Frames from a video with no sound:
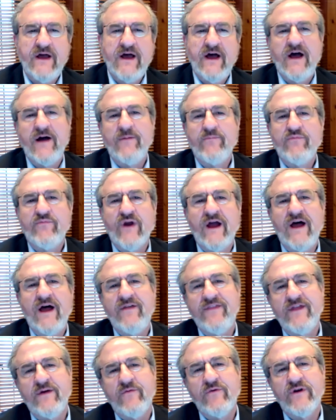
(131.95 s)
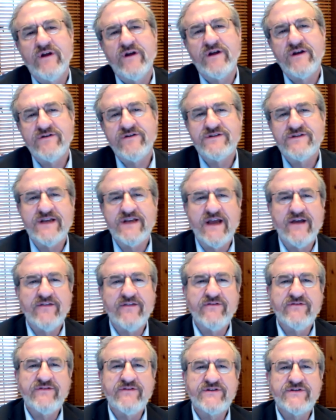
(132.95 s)
I'm proud that we're here
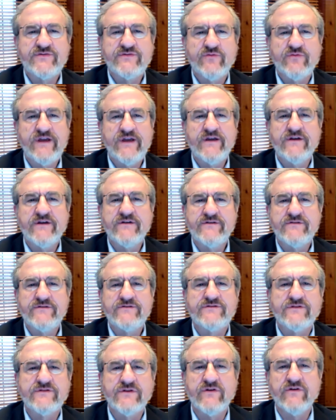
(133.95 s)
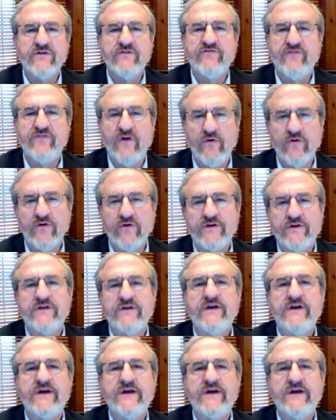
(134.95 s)
together this week to look forward